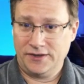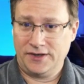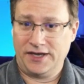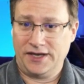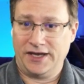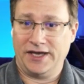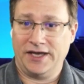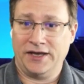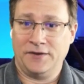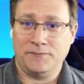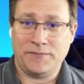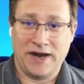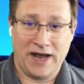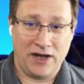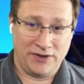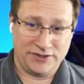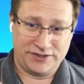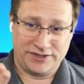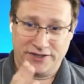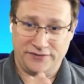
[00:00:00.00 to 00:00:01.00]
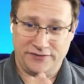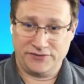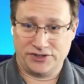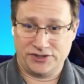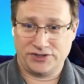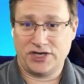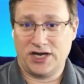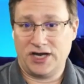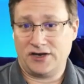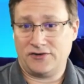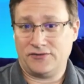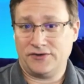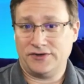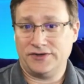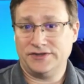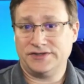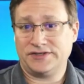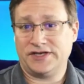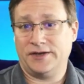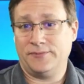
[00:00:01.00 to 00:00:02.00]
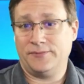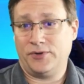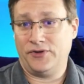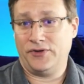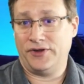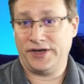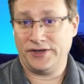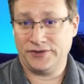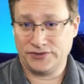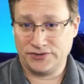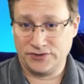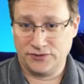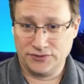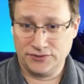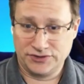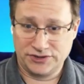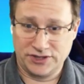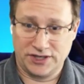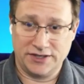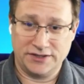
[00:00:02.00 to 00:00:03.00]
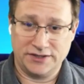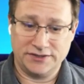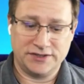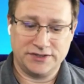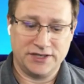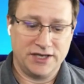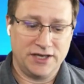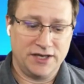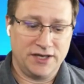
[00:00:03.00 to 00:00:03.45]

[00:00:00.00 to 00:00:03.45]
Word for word: and balancing of your chakras and pulling in soul shards